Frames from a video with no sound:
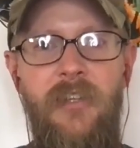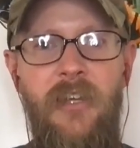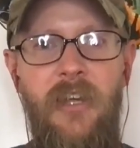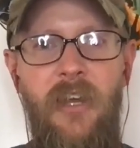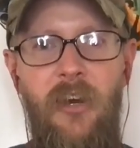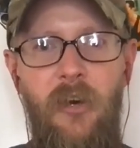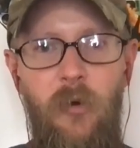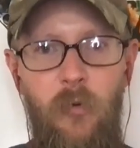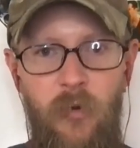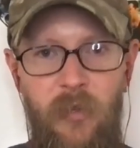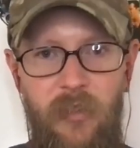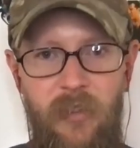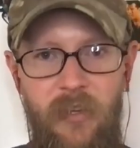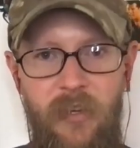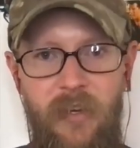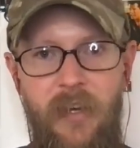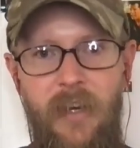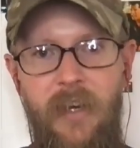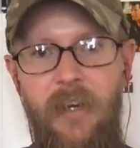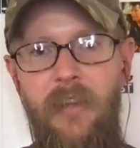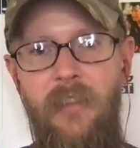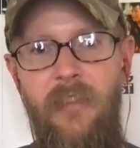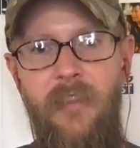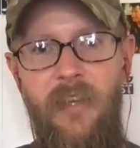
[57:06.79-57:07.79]
tinker with it
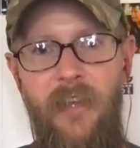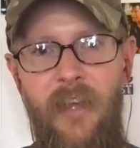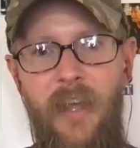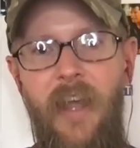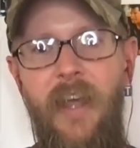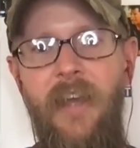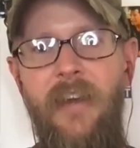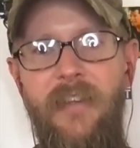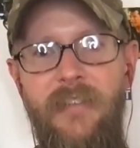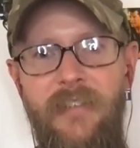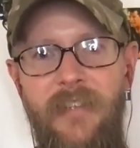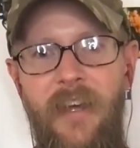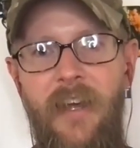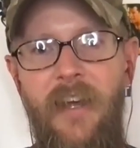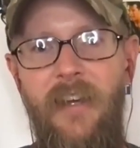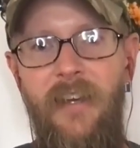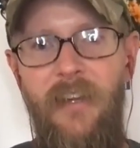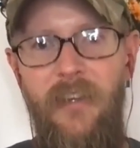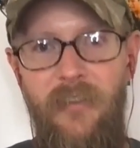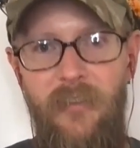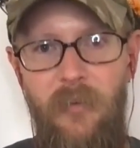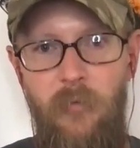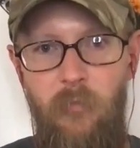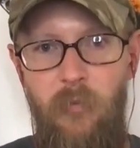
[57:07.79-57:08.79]
kind of thing. 80s,
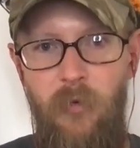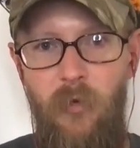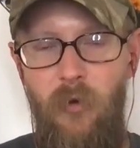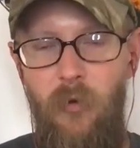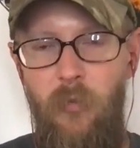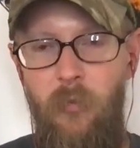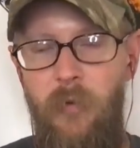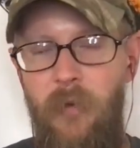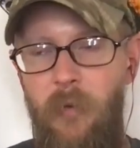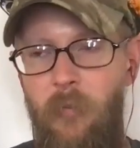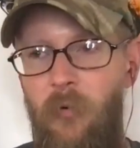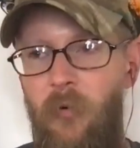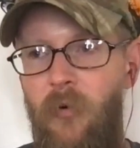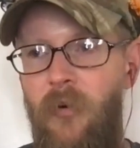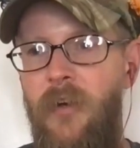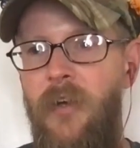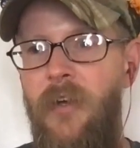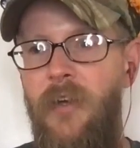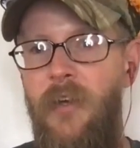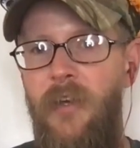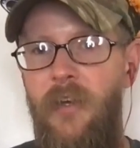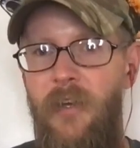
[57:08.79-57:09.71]
90s computer people.